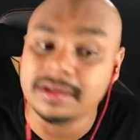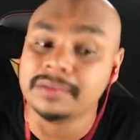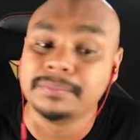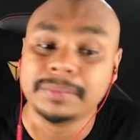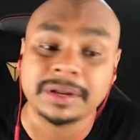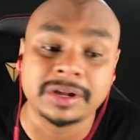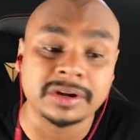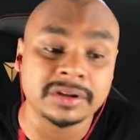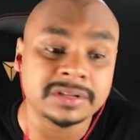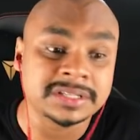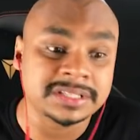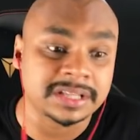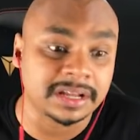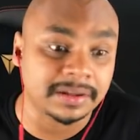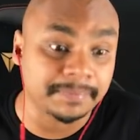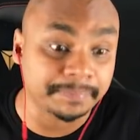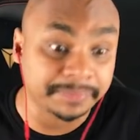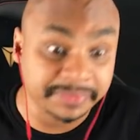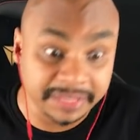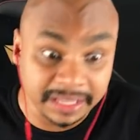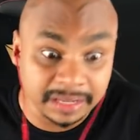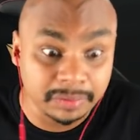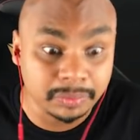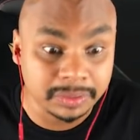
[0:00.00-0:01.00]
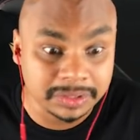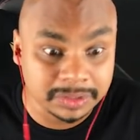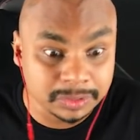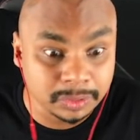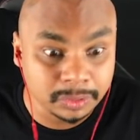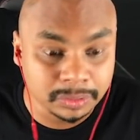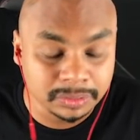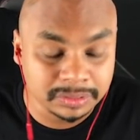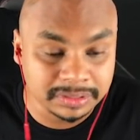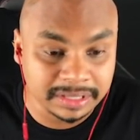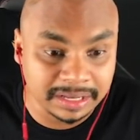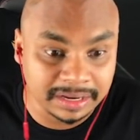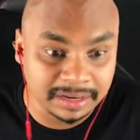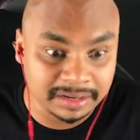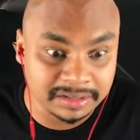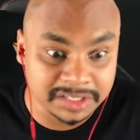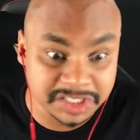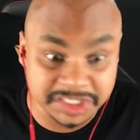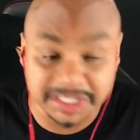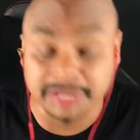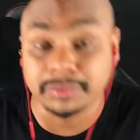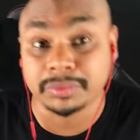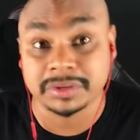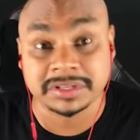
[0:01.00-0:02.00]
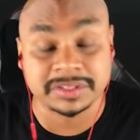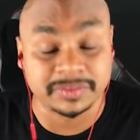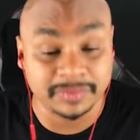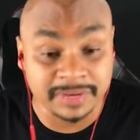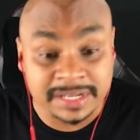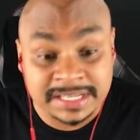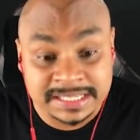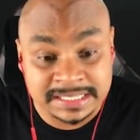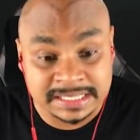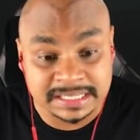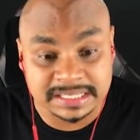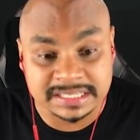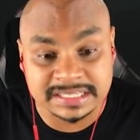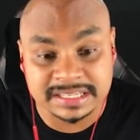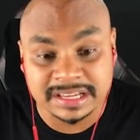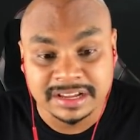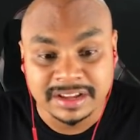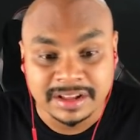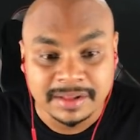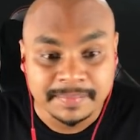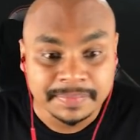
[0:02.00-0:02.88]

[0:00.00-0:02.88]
because they were told that she was racist.